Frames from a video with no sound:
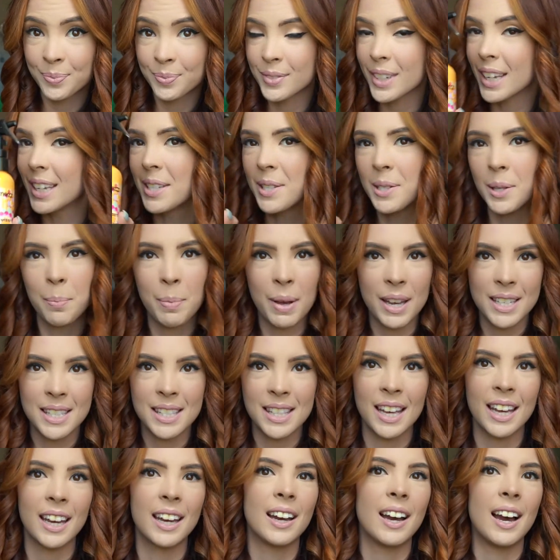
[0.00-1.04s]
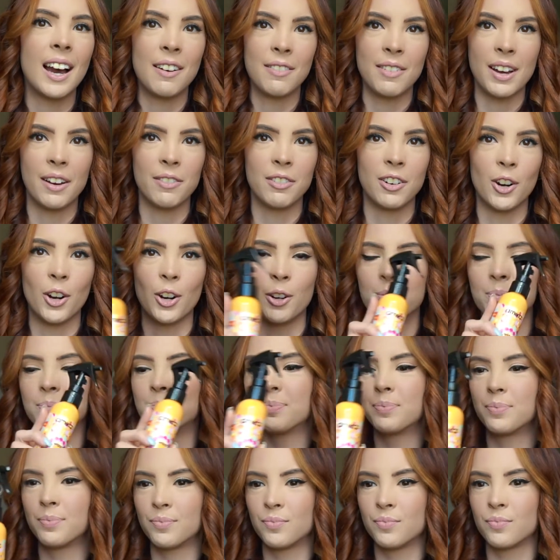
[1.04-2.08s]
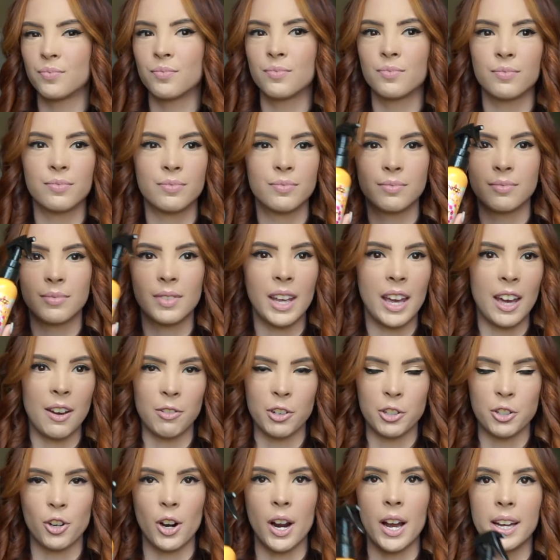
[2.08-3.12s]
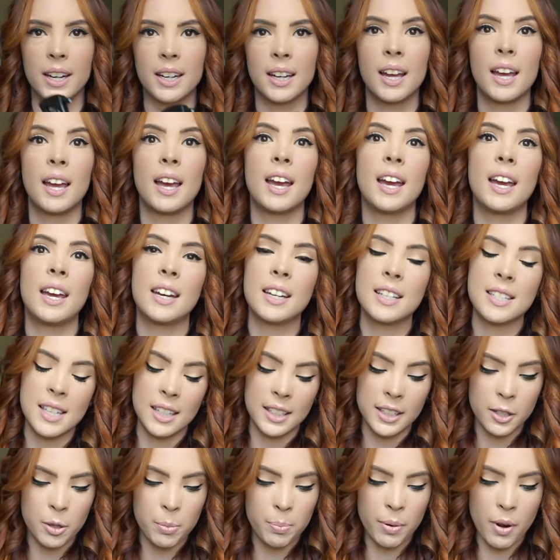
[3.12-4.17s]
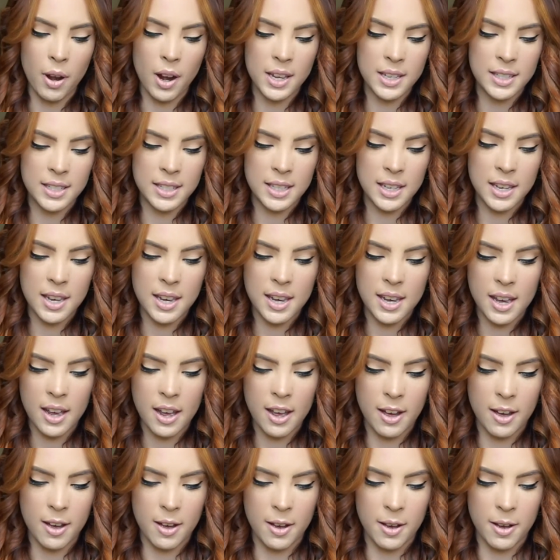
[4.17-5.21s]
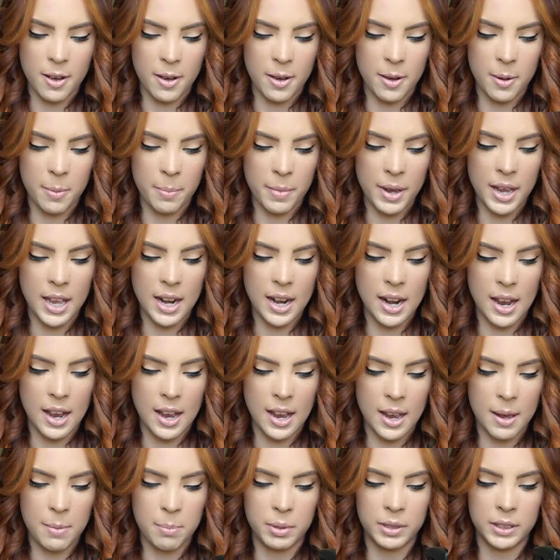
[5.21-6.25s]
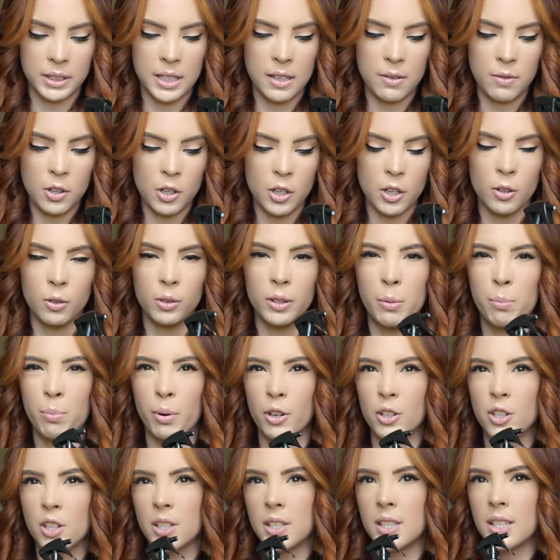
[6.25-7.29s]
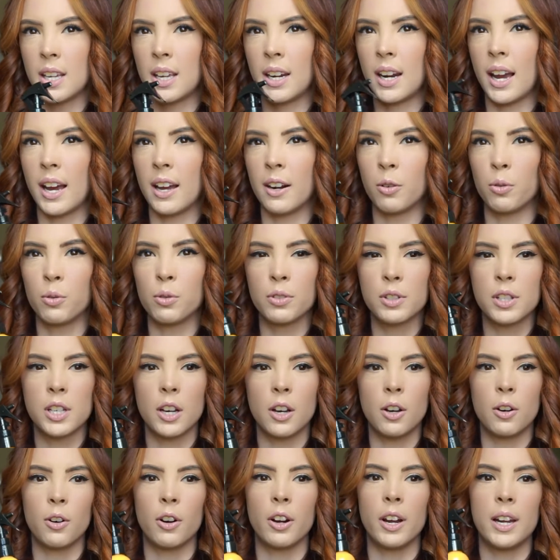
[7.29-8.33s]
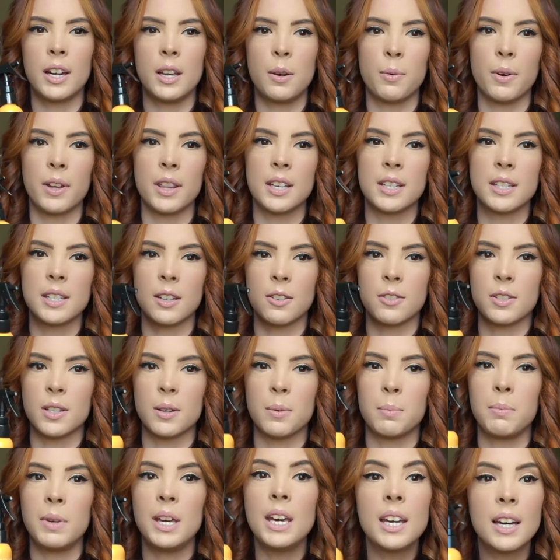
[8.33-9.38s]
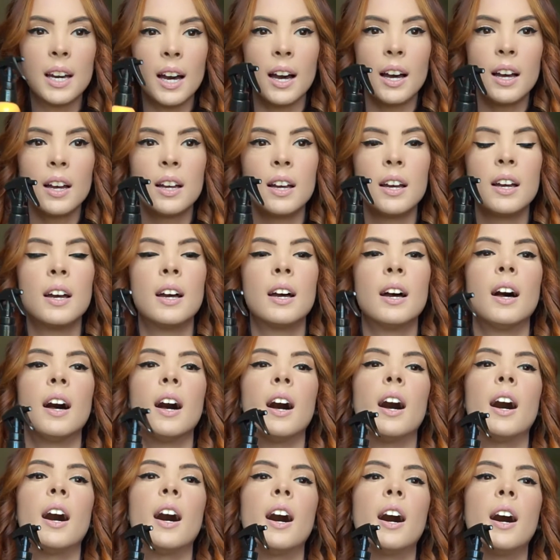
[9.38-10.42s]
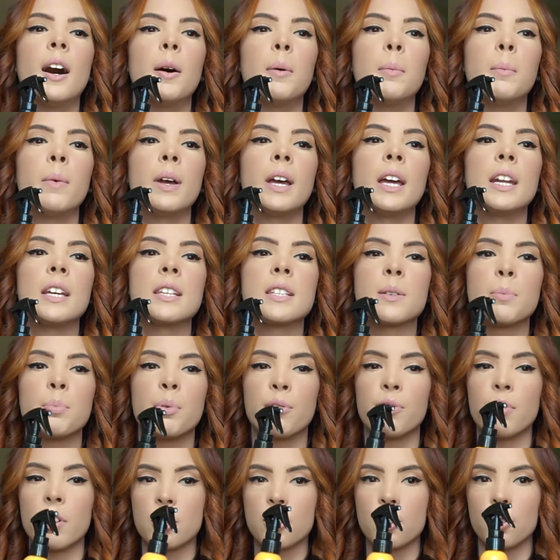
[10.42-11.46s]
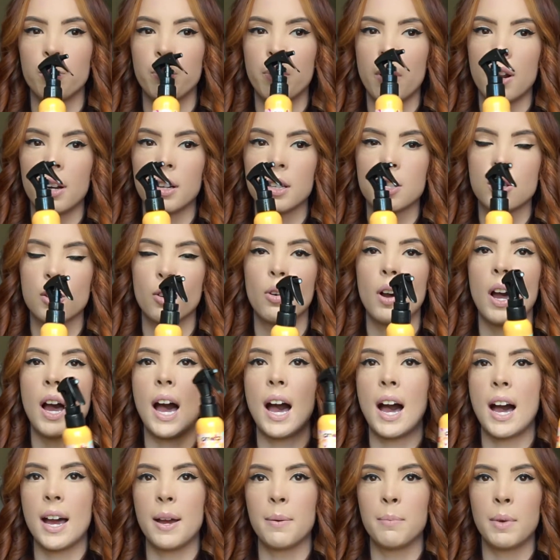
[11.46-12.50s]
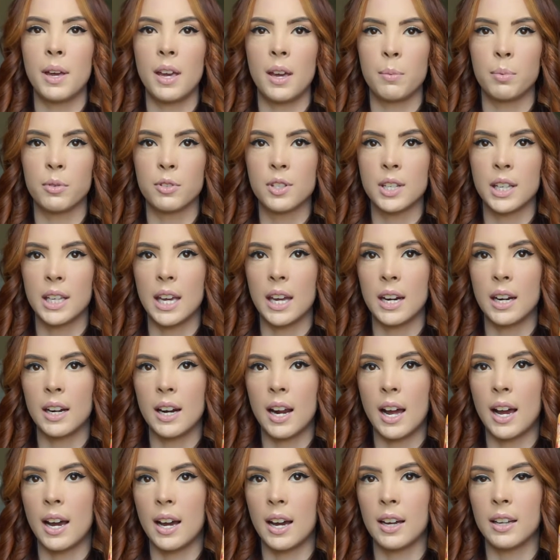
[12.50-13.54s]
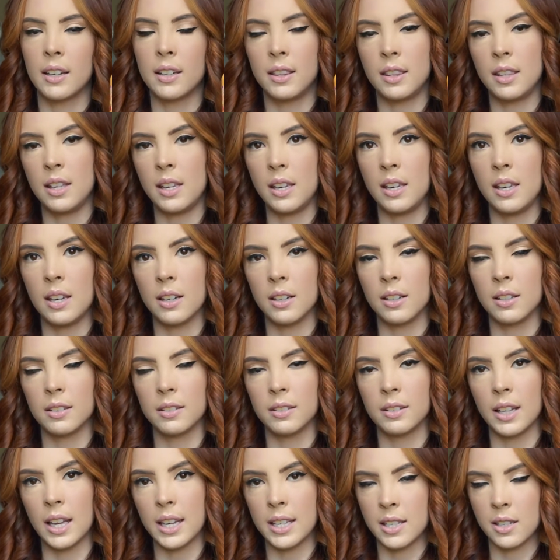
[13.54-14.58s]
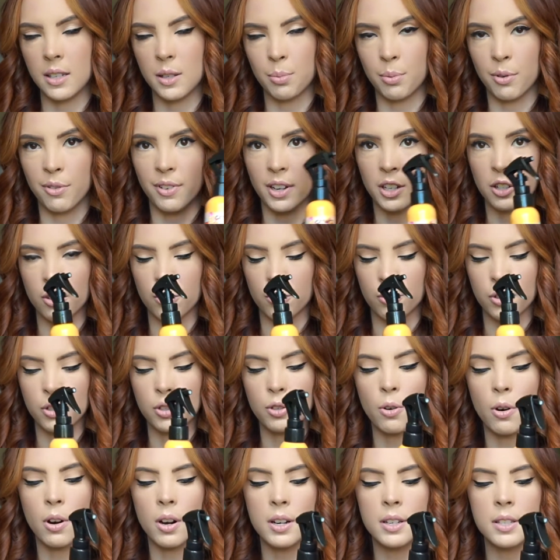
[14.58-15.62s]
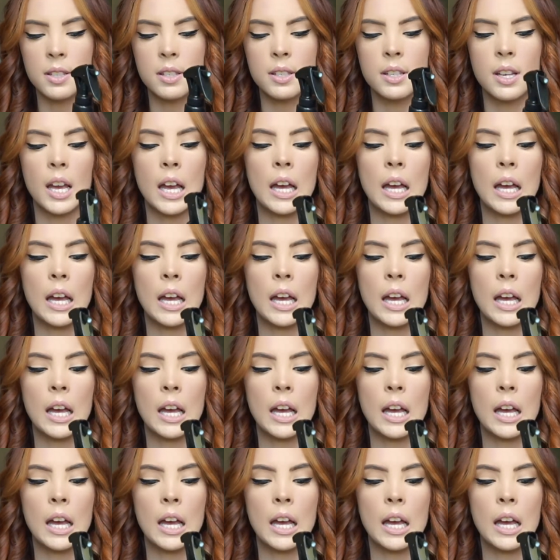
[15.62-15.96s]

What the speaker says: It's the best thing I've ever tried. It is a little pricey, and I believe you can only purchase it at Ulta or anywhere that sells Amica. It is a professional product, so I'm able to get it at the licensed professional stores,